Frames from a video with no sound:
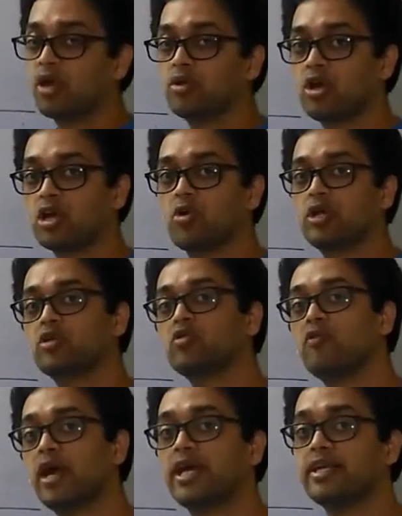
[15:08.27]
Now you are going
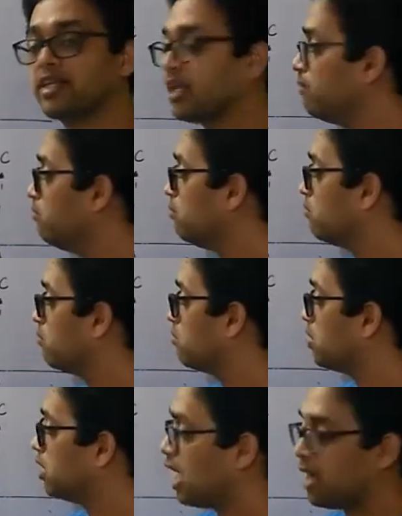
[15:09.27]
to find them.
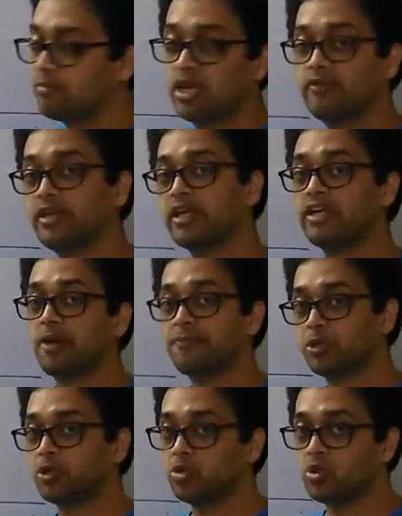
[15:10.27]
I am leaving it
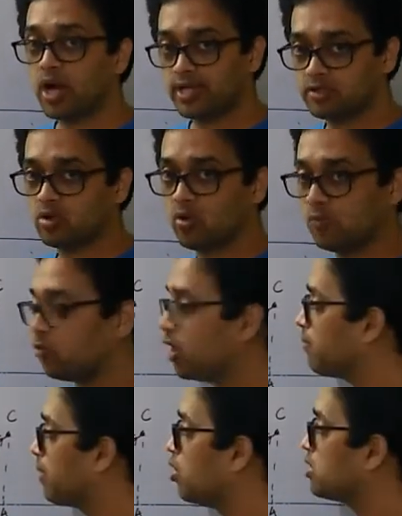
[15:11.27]
up to you as a
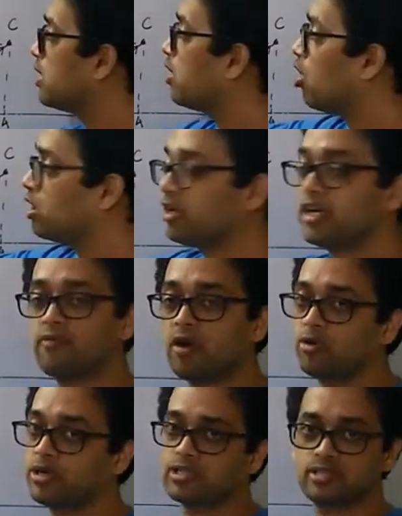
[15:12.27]
homework because I have already
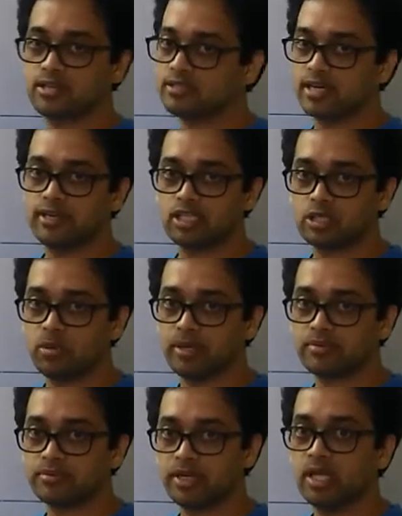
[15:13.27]
found distance and
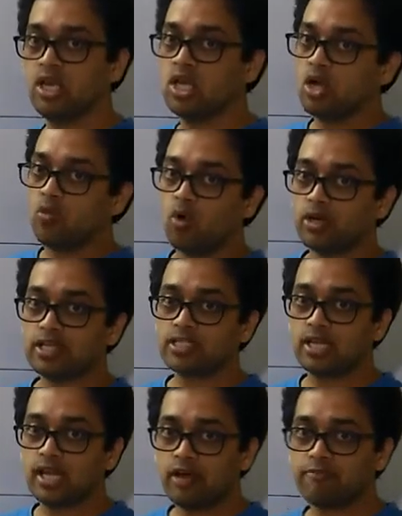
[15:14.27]
displacement. What is
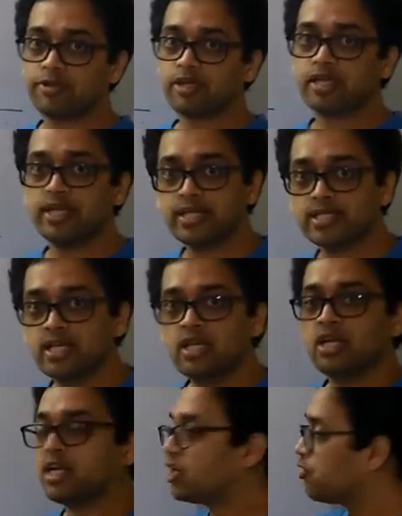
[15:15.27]
left is
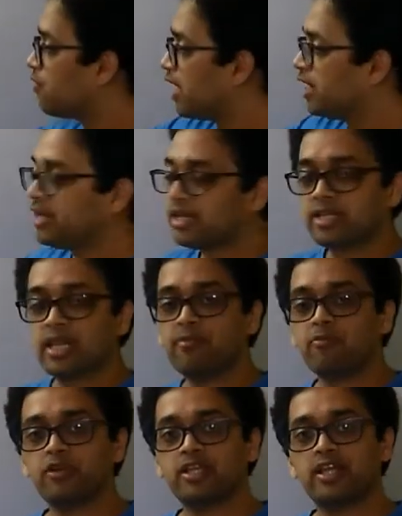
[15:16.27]
dividing
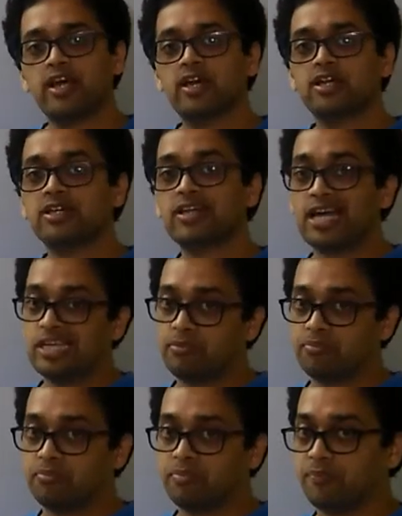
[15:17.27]
them with their
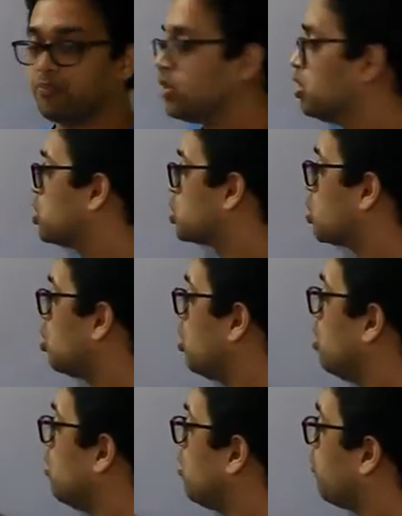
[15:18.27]
time.
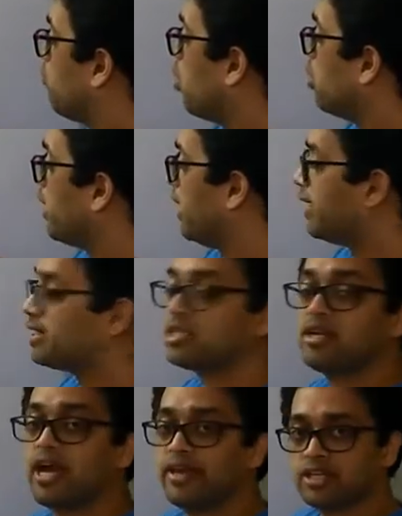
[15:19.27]
So for x
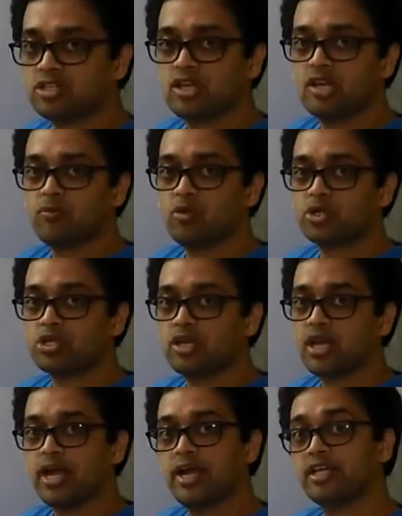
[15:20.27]
directional motion,
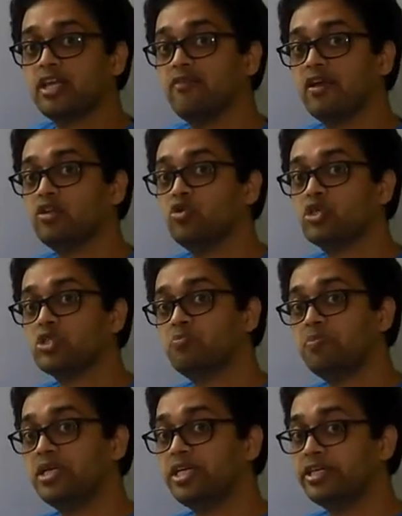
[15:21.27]
I had given you
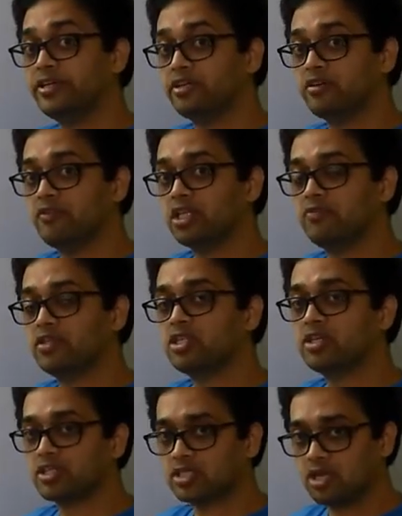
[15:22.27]
speed with which
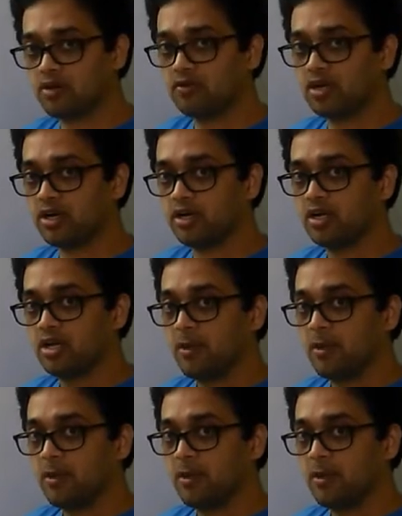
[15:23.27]
it is covered.